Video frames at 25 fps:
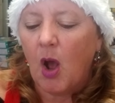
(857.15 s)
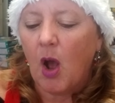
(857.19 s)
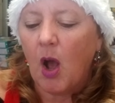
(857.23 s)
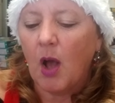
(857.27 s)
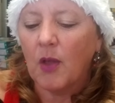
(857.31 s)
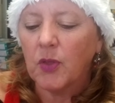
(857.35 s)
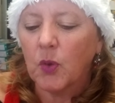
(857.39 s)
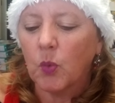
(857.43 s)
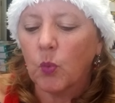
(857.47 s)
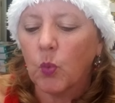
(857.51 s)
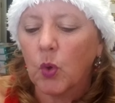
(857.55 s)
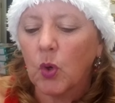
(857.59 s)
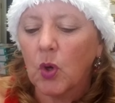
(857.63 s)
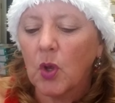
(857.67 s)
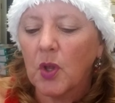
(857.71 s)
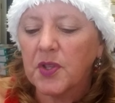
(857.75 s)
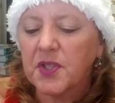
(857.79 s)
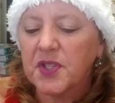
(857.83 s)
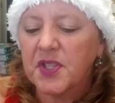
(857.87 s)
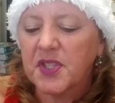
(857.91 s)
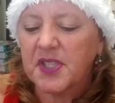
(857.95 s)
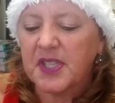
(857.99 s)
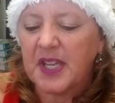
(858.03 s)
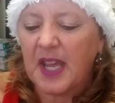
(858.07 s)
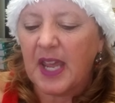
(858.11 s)
On the
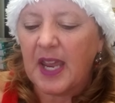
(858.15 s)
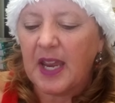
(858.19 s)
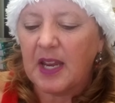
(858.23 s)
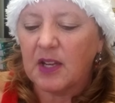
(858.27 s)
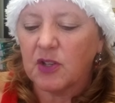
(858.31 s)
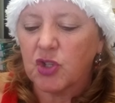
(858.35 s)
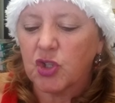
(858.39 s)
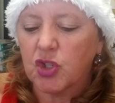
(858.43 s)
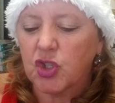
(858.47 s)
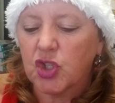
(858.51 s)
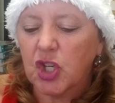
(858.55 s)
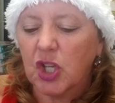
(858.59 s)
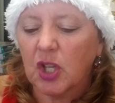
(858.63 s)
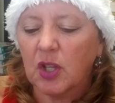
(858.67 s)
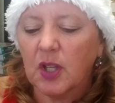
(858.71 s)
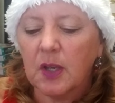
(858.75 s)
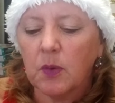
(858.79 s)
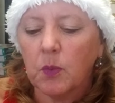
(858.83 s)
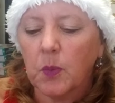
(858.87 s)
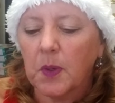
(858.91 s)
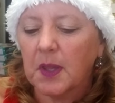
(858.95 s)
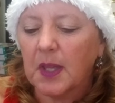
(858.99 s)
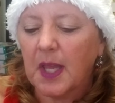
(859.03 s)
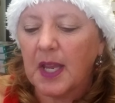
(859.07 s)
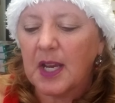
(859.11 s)
world stage,
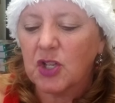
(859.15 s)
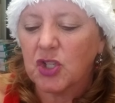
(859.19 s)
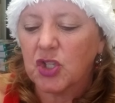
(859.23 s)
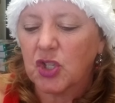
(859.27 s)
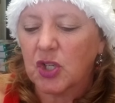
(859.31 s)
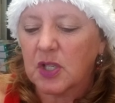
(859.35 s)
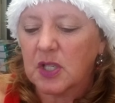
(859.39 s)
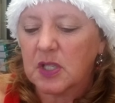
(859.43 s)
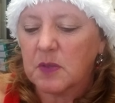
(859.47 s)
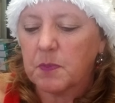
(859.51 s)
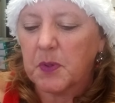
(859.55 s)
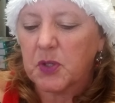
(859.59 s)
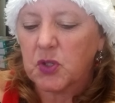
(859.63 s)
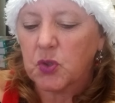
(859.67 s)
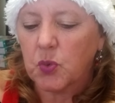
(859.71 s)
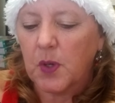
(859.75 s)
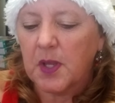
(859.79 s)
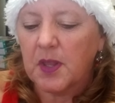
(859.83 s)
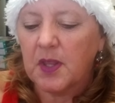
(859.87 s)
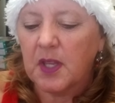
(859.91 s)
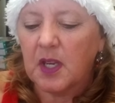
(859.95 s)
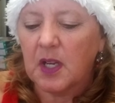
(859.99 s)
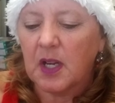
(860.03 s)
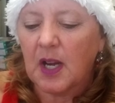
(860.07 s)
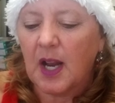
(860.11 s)
chilly relations
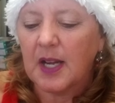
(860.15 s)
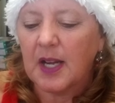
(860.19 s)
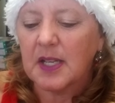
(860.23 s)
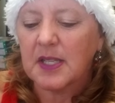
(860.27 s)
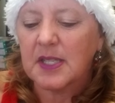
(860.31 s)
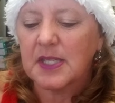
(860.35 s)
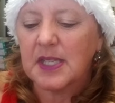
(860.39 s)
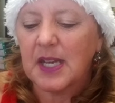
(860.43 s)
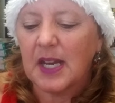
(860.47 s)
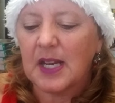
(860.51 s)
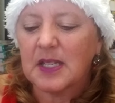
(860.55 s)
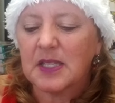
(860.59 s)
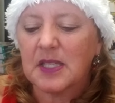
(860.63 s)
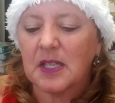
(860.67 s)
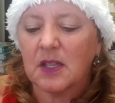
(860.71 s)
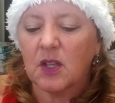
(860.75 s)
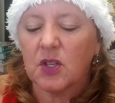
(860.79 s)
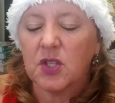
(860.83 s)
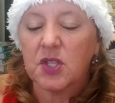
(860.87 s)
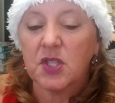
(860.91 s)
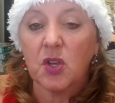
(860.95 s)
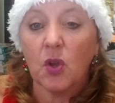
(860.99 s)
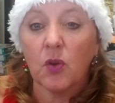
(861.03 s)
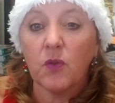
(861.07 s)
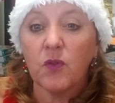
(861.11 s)
between the United States and
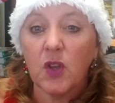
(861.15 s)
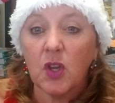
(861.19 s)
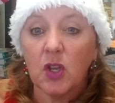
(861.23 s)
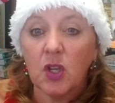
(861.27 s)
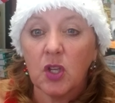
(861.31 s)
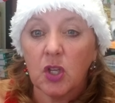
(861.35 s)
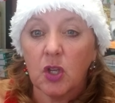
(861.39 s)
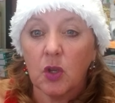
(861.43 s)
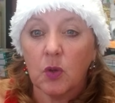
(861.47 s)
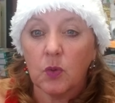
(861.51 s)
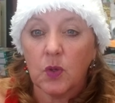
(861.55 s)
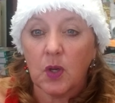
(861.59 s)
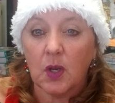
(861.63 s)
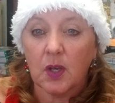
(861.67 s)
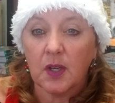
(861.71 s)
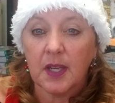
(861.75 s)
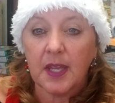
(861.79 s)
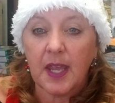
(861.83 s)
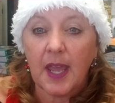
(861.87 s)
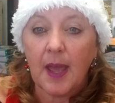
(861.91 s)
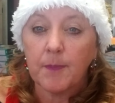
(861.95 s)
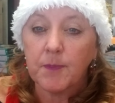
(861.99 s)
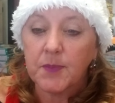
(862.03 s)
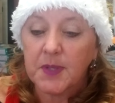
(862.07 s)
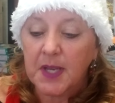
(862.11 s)
the Soviet Union
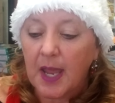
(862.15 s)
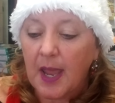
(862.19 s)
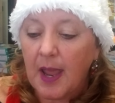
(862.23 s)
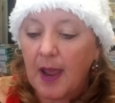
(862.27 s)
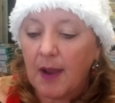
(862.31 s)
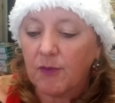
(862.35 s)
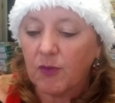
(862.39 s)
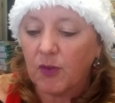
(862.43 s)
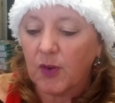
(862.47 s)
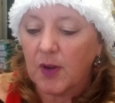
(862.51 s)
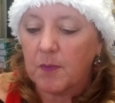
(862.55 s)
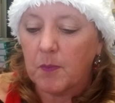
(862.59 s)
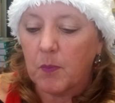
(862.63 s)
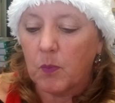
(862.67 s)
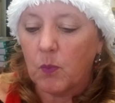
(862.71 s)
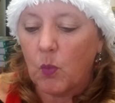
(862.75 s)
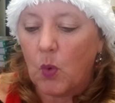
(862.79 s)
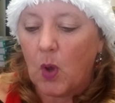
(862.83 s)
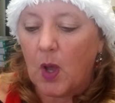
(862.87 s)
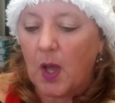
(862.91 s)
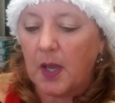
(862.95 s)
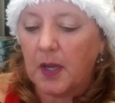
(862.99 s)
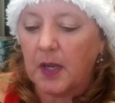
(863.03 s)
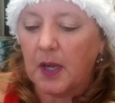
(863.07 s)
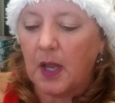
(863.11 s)
kept
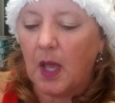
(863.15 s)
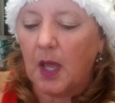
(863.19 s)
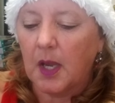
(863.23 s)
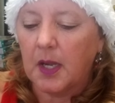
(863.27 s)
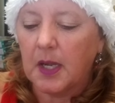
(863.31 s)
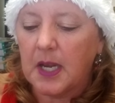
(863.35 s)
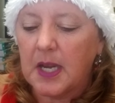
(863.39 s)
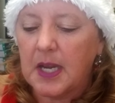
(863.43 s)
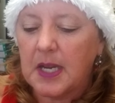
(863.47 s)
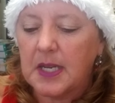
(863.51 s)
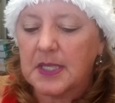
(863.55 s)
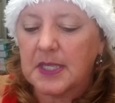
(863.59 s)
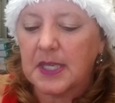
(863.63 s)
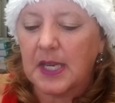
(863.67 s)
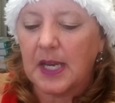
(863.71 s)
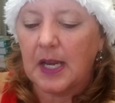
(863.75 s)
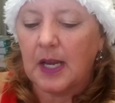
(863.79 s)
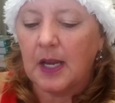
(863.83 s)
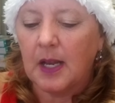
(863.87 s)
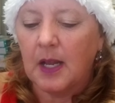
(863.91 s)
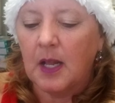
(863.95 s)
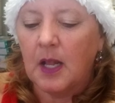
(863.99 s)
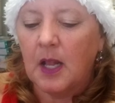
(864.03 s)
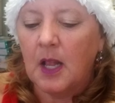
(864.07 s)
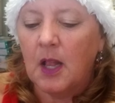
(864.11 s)
everyone
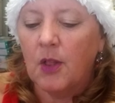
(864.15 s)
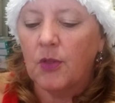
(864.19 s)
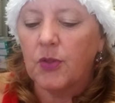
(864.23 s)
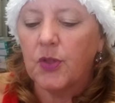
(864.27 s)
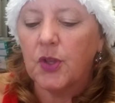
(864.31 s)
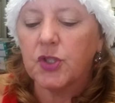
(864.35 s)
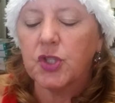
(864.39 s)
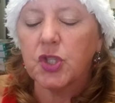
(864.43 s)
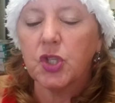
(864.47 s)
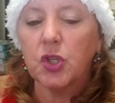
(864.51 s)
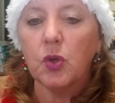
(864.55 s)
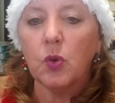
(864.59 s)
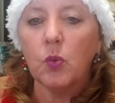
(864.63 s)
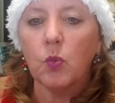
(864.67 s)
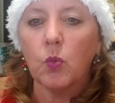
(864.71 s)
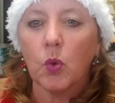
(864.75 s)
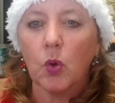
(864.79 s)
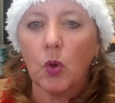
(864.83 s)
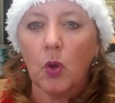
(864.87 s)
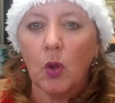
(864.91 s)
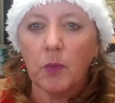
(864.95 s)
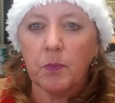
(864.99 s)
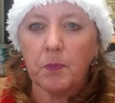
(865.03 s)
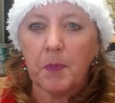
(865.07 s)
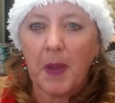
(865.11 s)
uneasy. The two
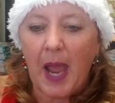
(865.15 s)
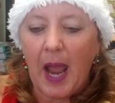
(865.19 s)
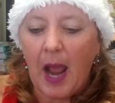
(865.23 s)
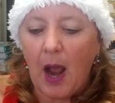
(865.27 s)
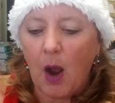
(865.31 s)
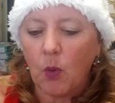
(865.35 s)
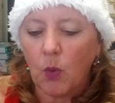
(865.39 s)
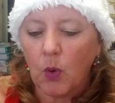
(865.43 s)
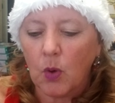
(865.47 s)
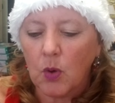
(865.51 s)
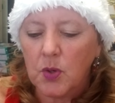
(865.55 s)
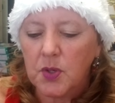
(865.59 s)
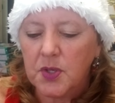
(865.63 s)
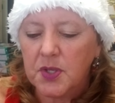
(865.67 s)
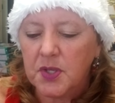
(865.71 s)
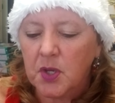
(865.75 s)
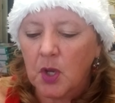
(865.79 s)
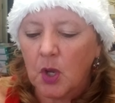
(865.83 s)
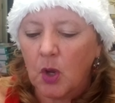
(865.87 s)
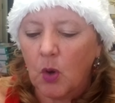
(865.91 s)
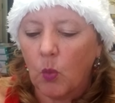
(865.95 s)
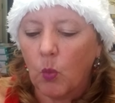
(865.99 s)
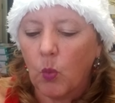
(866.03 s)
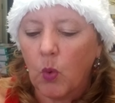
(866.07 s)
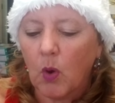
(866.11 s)
world powers
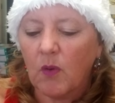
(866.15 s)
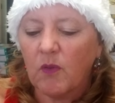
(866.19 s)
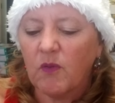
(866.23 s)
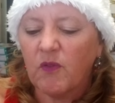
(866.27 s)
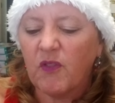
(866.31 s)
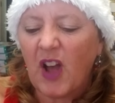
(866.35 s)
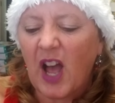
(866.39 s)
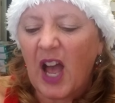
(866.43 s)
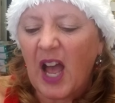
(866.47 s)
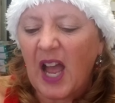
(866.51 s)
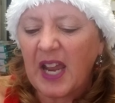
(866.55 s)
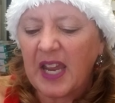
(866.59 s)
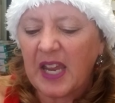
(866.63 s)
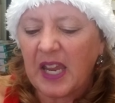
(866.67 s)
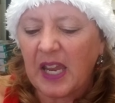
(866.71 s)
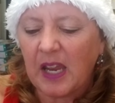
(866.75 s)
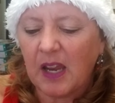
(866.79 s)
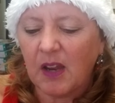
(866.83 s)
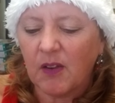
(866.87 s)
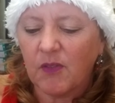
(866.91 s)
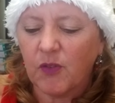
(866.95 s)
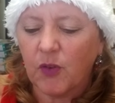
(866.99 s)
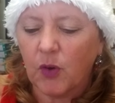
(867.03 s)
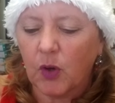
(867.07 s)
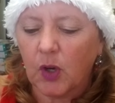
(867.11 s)
were
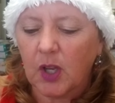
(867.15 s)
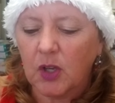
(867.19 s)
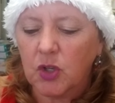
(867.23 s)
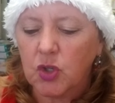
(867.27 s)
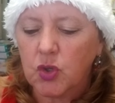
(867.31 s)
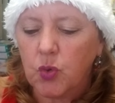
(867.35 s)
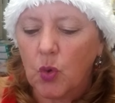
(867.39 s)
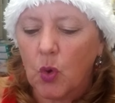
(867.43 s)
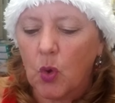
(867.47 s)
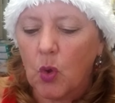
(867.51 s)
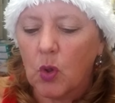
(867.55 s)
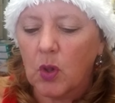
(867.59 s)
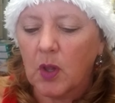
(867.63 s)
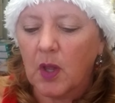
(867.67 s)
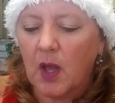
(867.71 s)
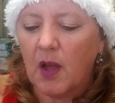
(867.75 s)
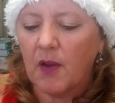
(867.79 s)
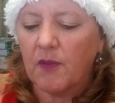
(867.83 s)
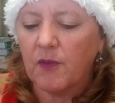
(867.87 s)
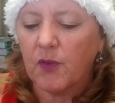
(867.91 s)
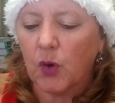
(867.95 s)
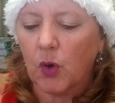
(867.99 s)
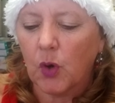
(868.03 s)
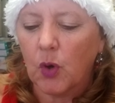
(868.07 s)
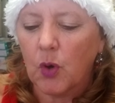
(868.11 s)
vying for control
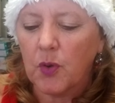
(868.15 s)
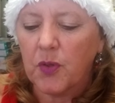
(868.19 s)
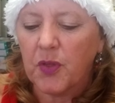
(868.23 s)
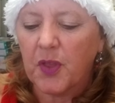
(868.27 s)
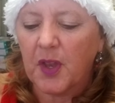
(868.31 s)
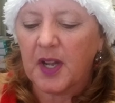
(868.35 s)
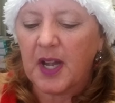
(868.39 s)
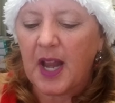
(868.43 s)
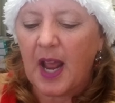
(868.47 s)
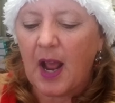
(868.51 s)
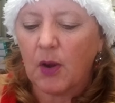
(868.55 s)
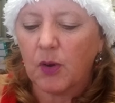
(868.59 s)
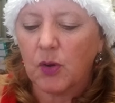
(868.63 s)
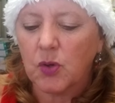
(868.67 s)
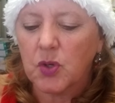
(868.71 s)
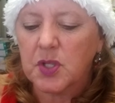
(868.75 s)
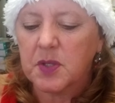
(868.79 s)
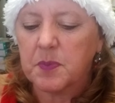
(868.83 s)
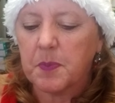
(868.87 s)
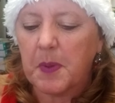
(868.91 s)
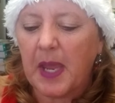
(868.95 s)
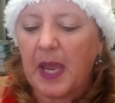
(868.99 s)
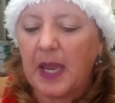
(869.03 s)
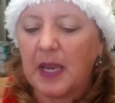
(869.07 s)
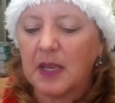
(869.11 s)
of Earth and outer
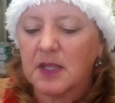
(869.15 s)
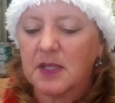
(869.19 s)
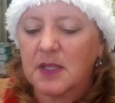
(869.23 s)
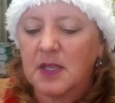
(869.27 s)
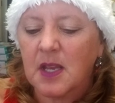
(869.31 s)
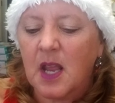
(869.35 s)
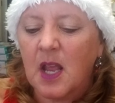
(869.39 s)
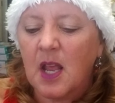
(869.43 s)
space,